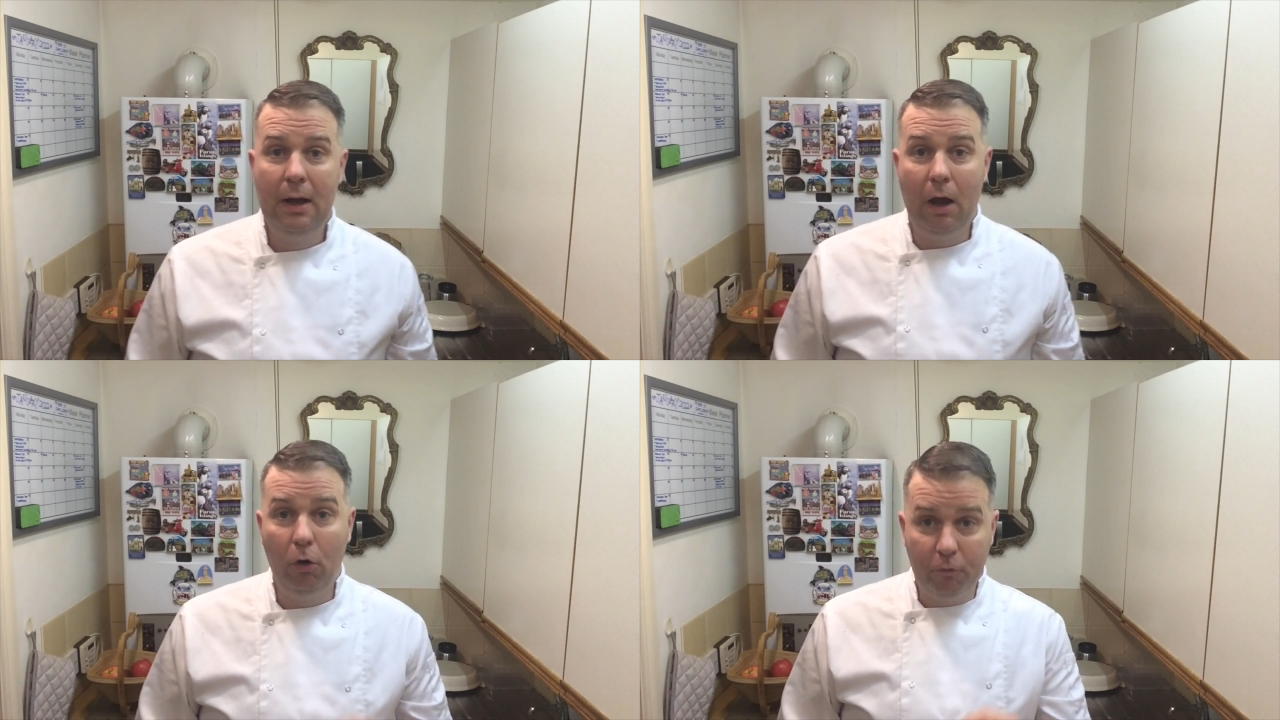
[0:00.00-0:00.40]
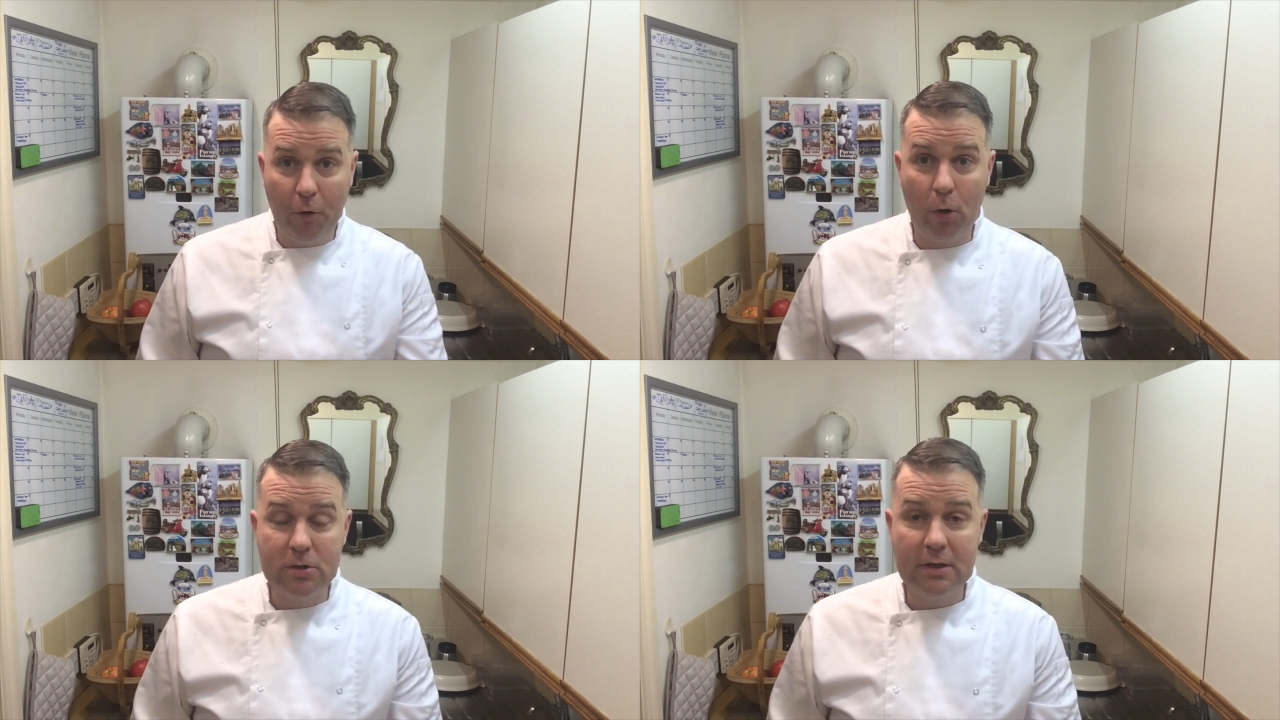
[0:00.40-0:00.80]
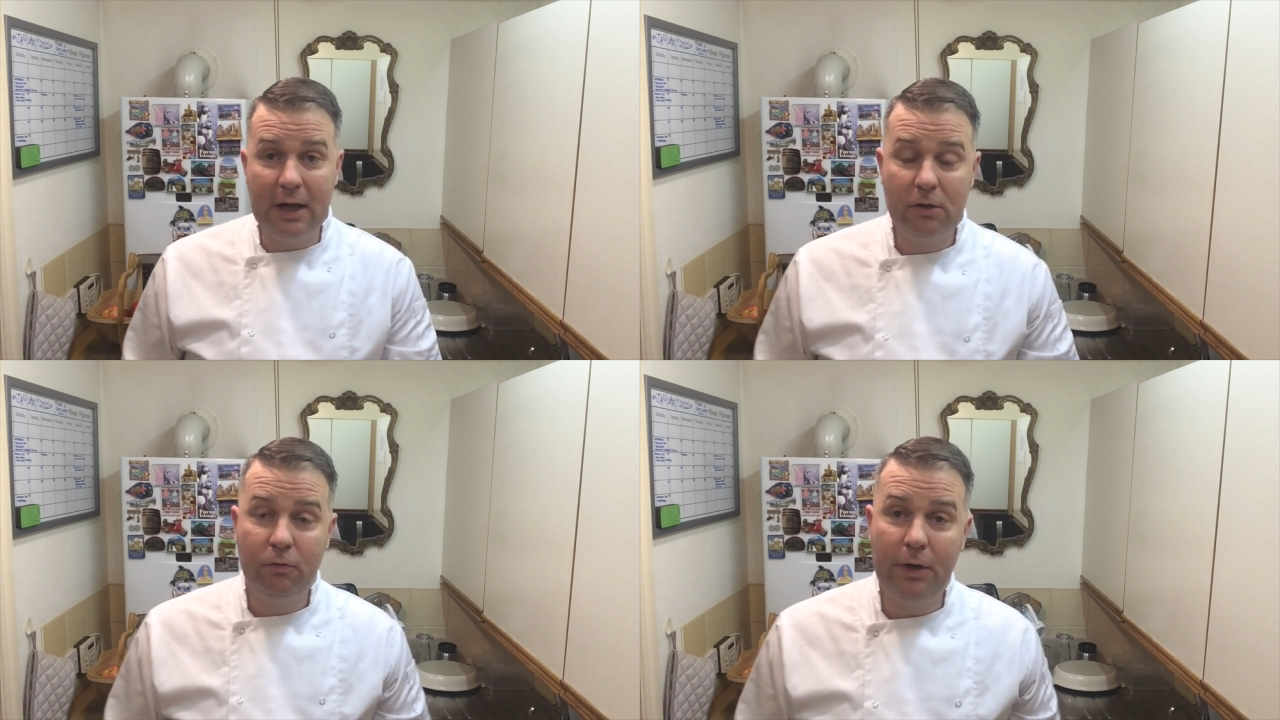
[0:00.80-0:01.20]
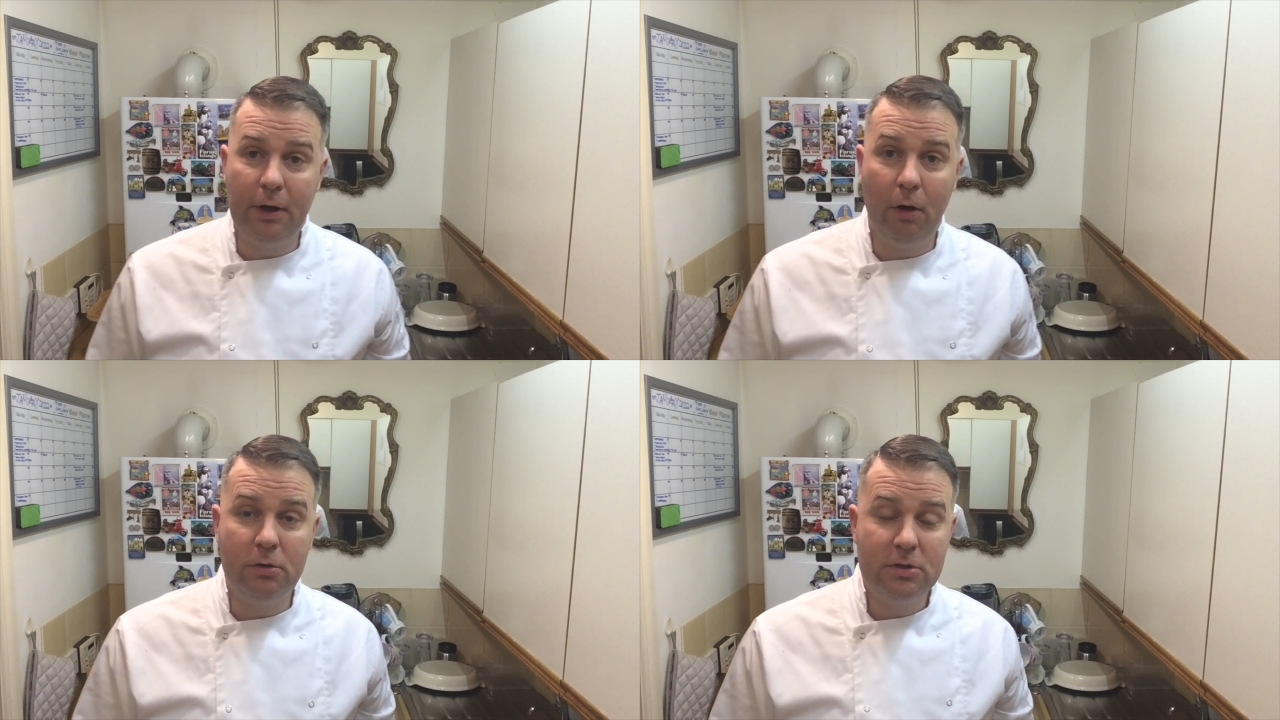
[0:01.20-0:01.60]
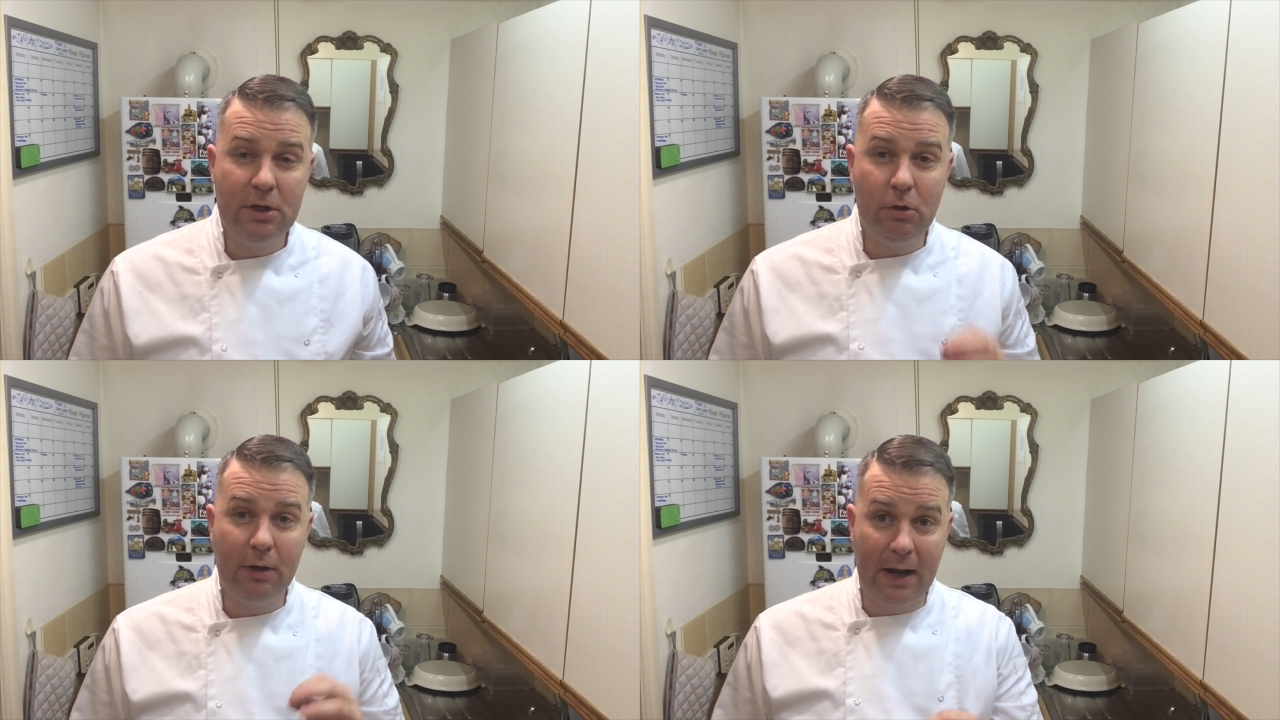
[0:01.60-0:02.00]
I look forward to the next video and
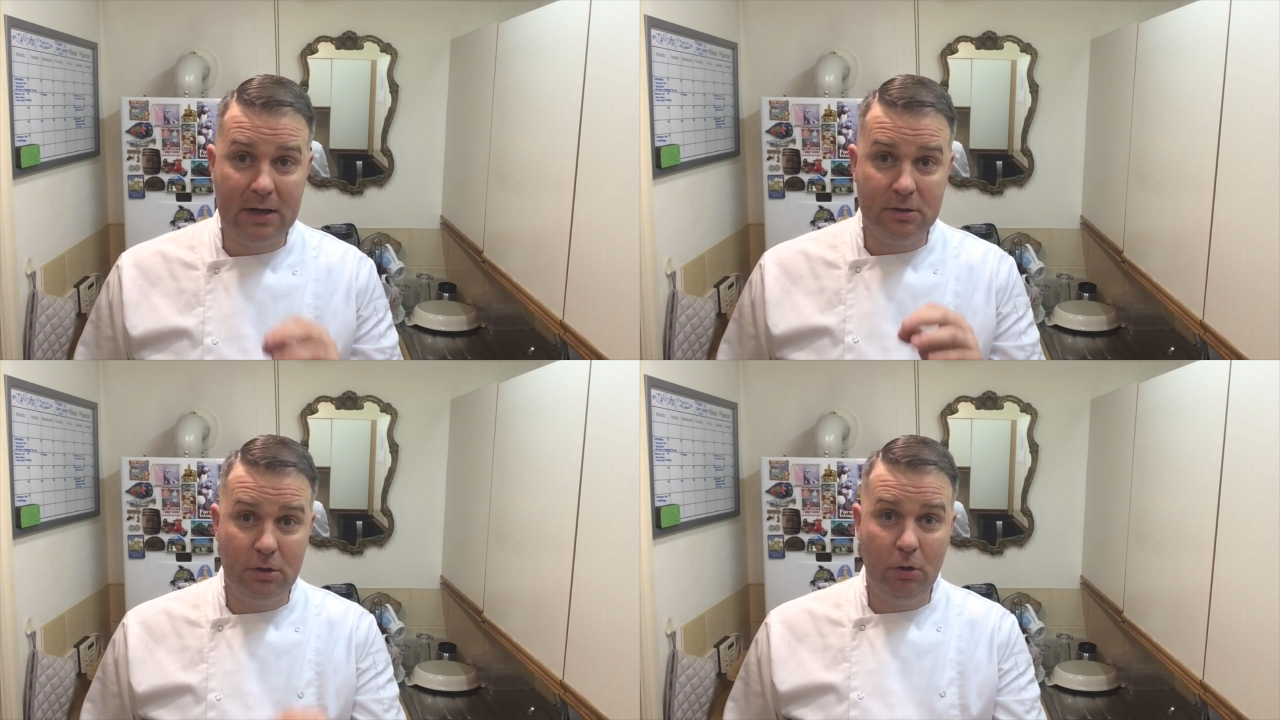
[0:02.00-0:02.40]
seeing you guys in